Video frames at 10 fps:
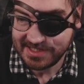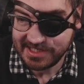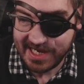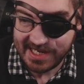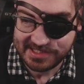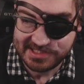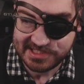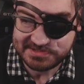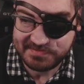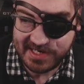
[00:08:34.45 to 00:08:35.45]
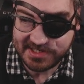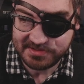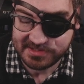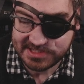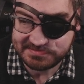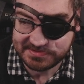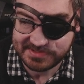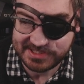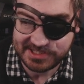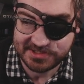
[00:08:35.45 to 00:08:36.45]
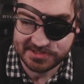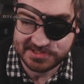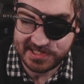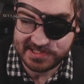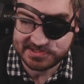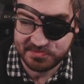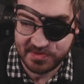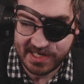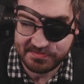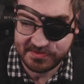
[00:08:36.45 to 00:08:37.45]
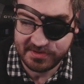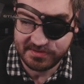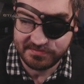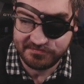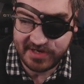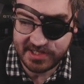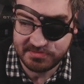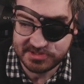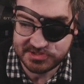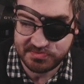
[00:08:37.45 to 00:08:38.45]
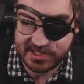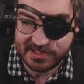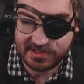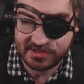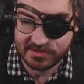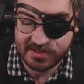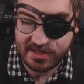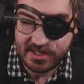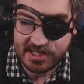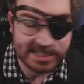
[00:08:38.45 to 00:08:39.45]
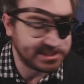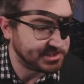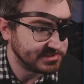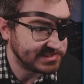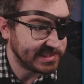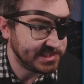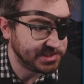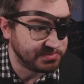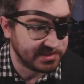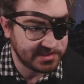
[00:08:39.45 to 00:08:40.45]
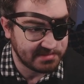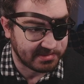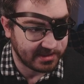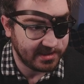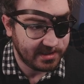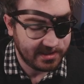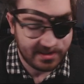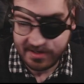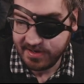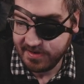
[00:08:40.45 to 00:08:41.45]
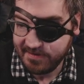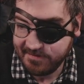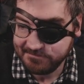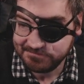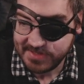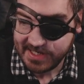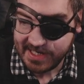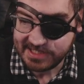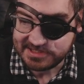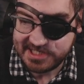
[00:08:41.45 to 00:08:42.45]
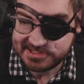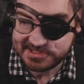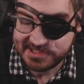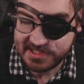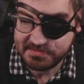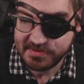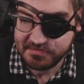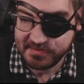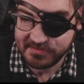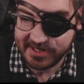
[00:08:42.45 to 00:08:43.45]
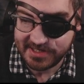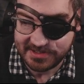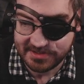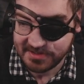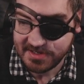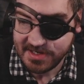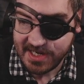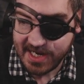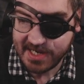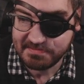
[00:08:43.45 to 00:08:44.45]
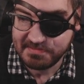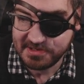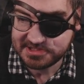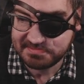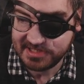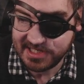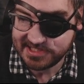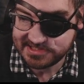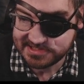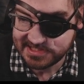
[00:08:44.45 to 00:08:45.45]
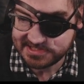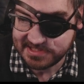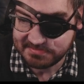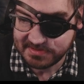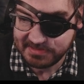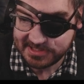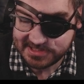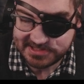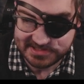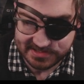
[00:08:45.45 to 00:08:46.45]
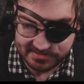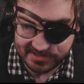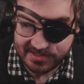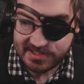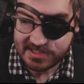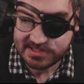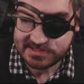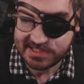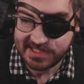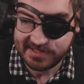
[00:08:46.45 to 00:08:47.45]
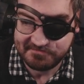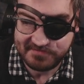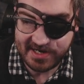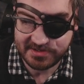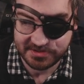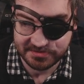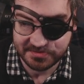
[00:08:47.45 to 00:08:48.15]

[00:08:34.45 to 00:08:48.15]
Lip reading: This field right here takes whatever value is right here and turns that into a number. It takes the number from right here and multiplies this number by this number to get a value.